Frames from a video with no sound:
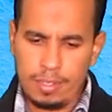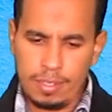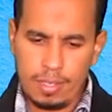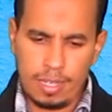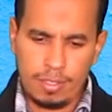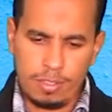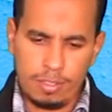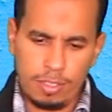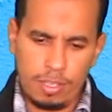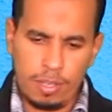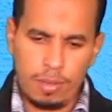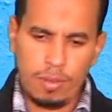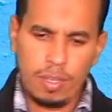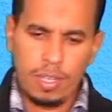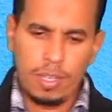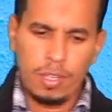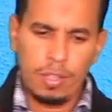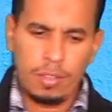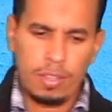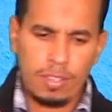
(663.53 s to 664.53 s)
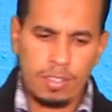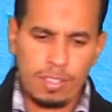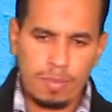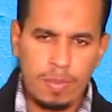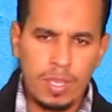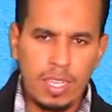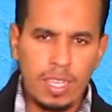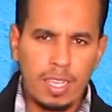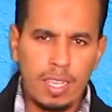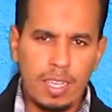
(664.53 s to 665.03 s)
And so the
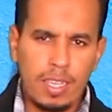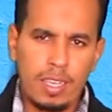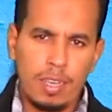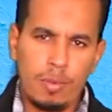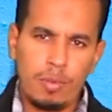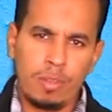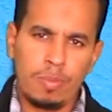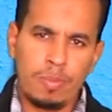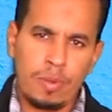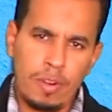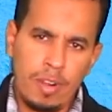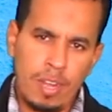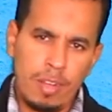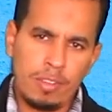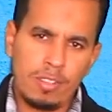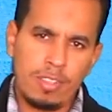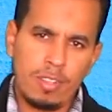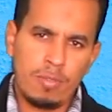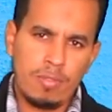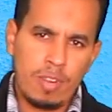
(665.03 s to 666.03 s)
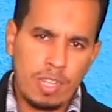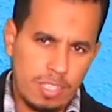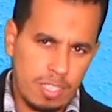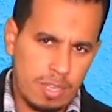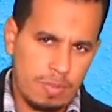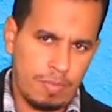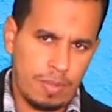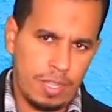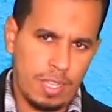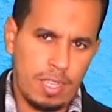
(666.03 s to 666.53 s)
speaker here would pronounce a
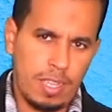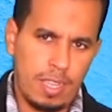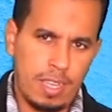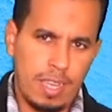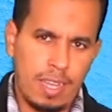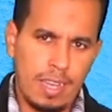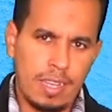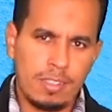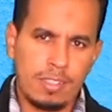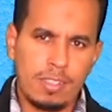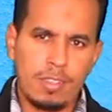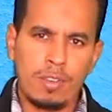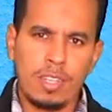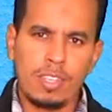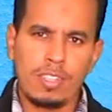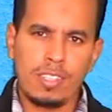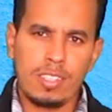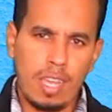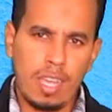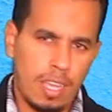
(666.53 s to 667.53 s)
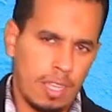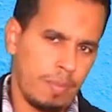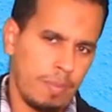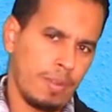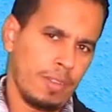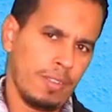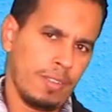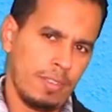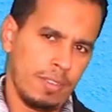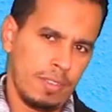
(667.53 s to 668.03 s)
recipe as recipe,
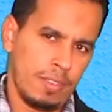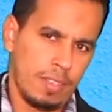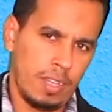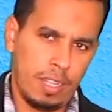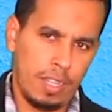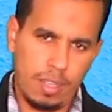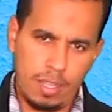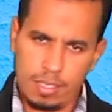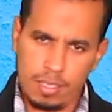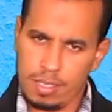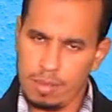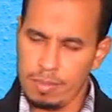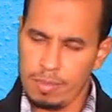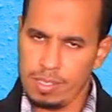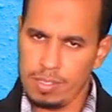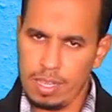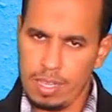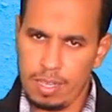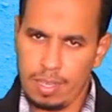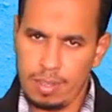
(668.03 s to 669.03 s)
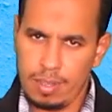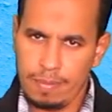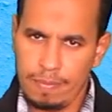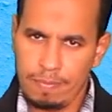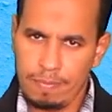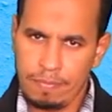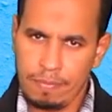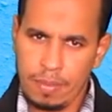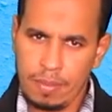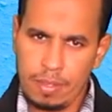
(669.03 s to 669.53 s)
and that's a mistake.
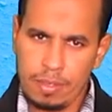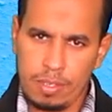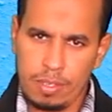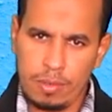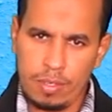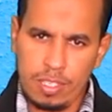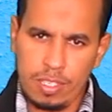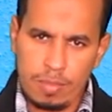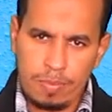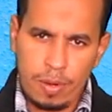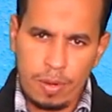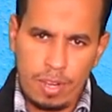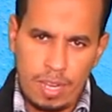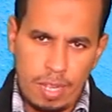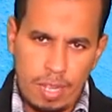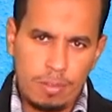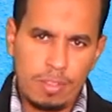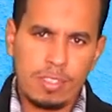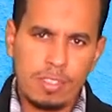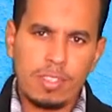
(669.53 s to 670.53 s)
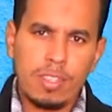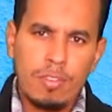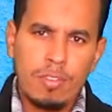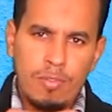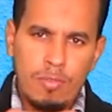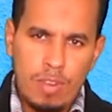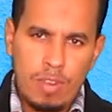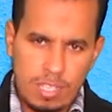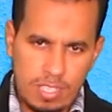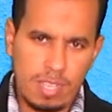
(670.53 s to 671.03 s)
So it is pronounced
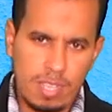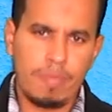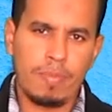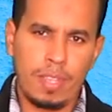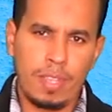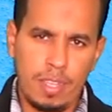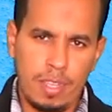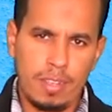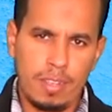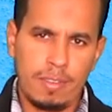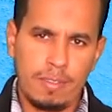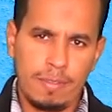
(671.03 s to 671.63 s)
recipe.